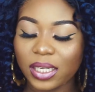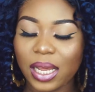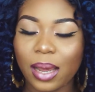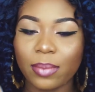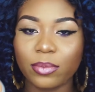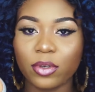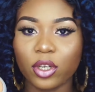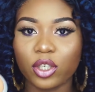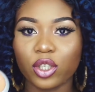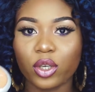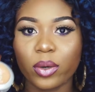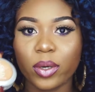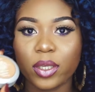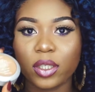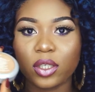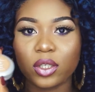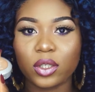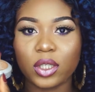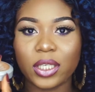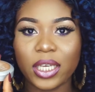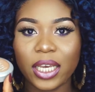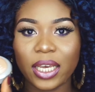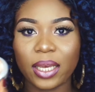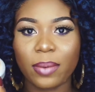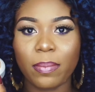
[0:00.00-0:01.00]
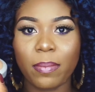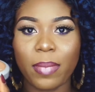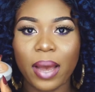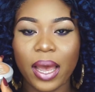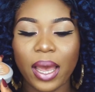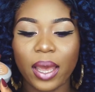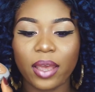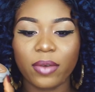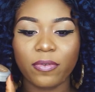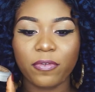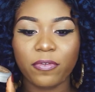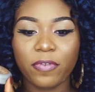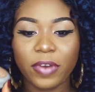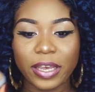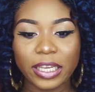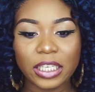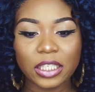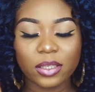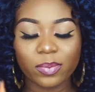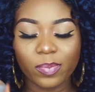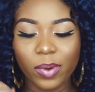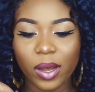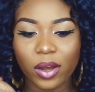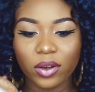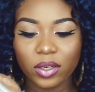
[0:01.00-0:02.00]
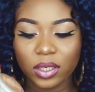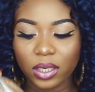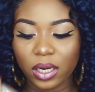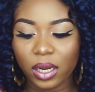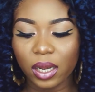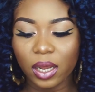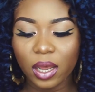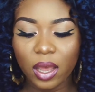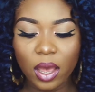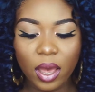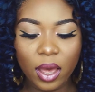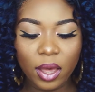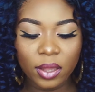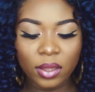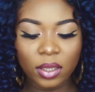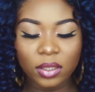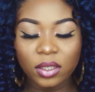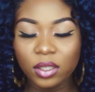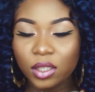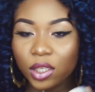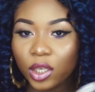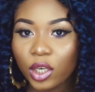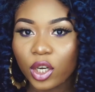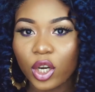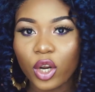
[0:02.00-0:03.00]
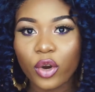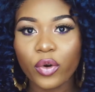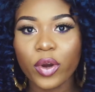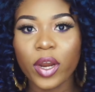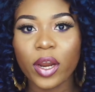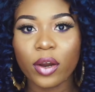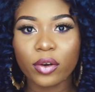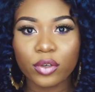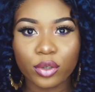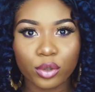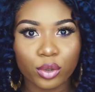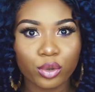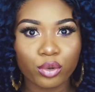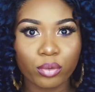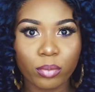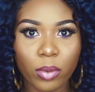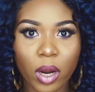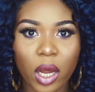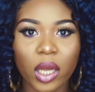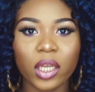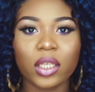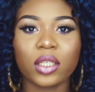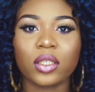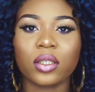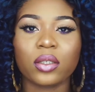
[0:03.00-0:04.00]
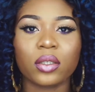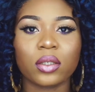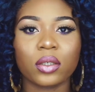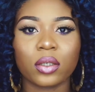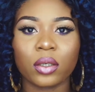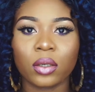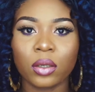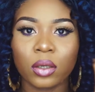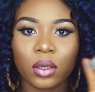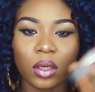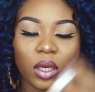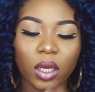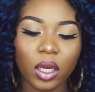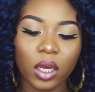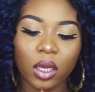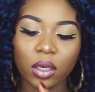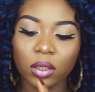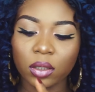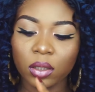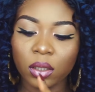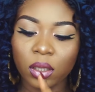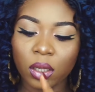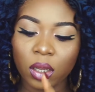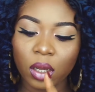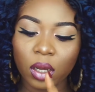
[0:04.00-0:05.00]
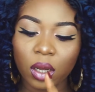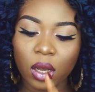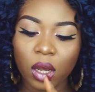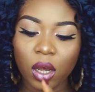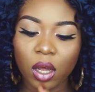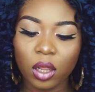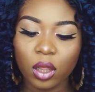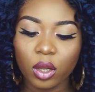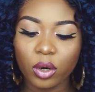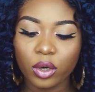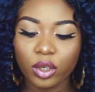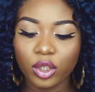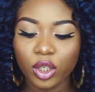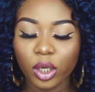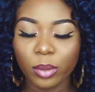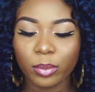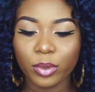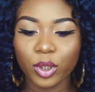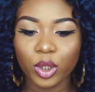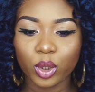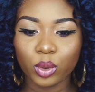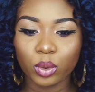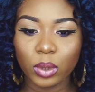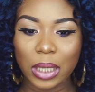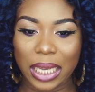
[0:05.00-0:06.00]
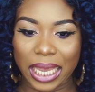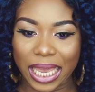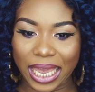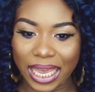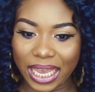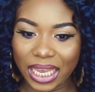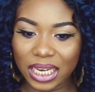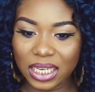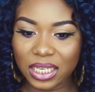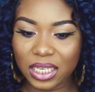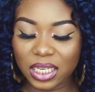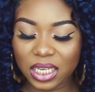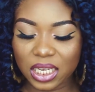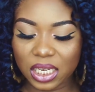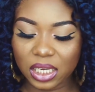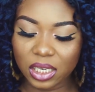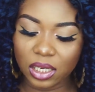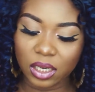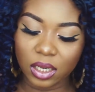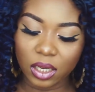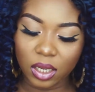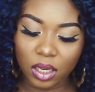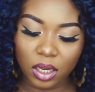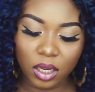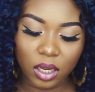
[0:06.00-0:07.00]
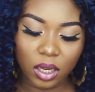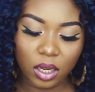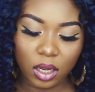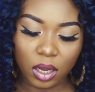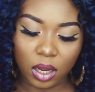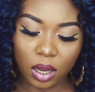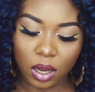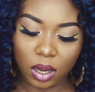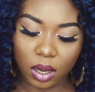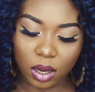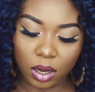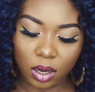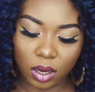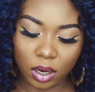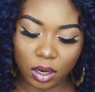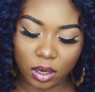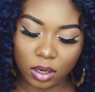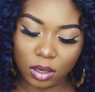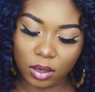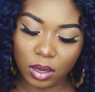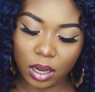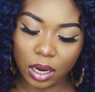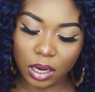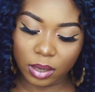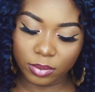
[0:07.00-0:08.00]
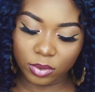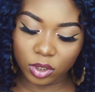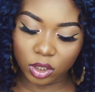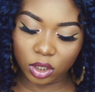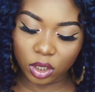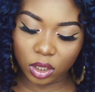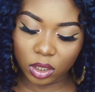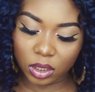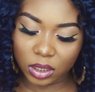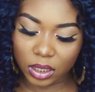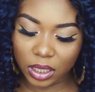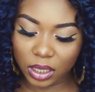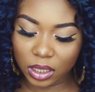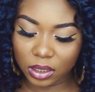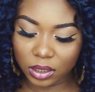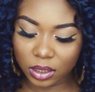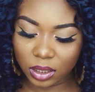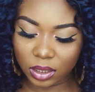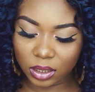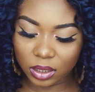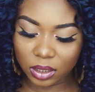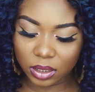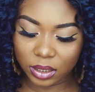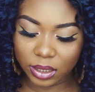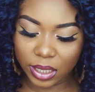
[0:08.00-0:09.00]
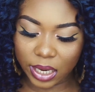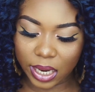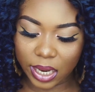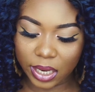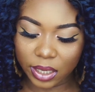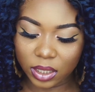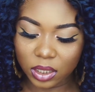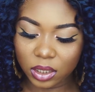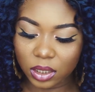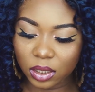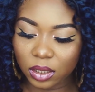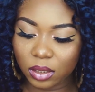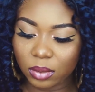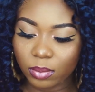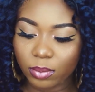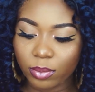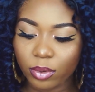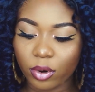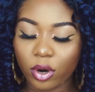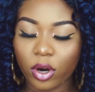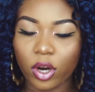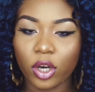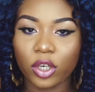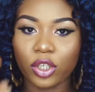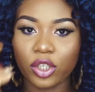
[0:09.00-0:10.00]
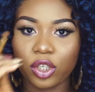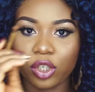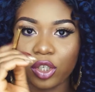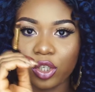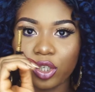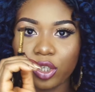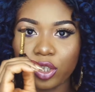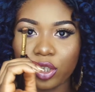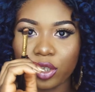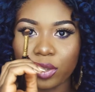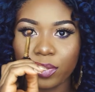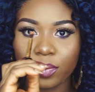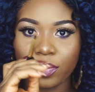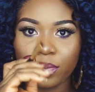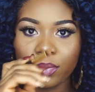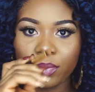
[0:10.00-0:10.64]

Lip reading: I'm just going to take my face powder. This is the L'Oreal True Match in the color W8. And I'm just going to take this dense brush